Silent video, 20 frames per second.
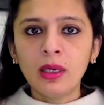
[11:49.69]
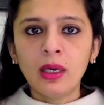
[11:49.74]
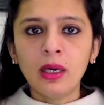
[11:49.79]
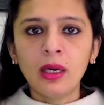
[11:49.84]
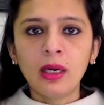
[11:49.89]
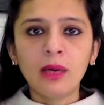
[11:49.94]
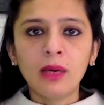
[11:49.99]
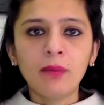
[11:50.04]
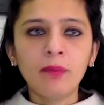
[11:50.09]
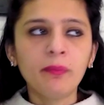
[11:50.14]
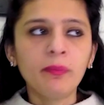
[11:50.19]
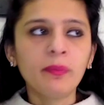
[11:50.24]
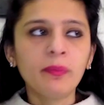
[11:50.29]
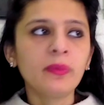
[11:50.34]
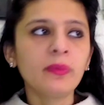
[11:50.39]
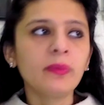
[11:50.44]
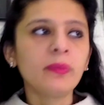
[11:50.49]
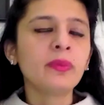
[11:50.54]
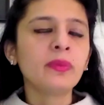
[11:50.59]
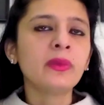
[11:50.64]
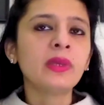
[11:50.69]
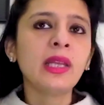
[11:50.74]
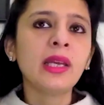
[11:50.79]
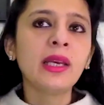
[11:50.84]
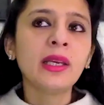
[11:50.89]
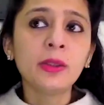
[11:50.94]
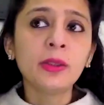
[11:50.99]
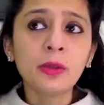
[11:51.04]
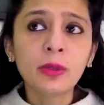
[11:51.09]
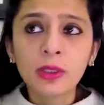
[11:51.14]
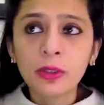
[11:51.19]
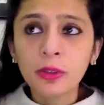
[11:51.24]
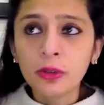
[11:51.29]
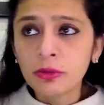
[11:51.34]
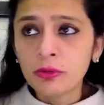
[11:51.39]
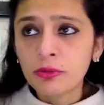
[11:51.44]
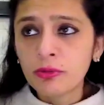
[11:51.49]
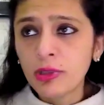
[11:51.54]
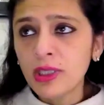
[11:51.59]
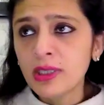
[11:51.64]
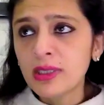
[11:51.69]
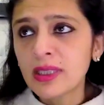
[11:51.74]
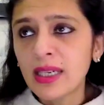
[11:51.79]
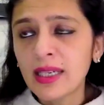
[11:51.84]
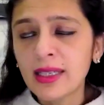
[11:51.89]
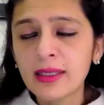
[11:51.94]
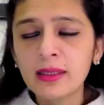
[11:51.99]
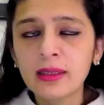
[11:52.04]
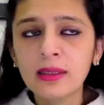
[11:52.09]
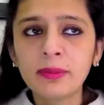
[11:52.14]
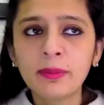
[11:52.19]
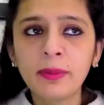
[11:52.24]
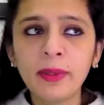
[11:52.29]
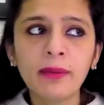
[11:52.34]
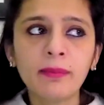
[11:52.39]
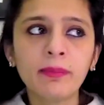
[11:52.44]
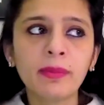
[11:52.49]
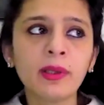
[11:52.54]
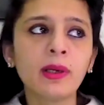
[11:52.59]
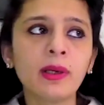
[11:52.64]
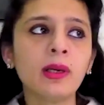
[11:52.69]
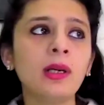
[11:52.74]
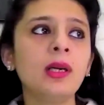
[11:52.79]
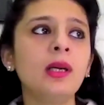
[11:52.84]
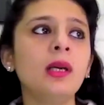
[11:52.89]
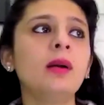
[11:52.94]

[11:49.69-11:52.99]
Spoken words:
That you can use recycled paper.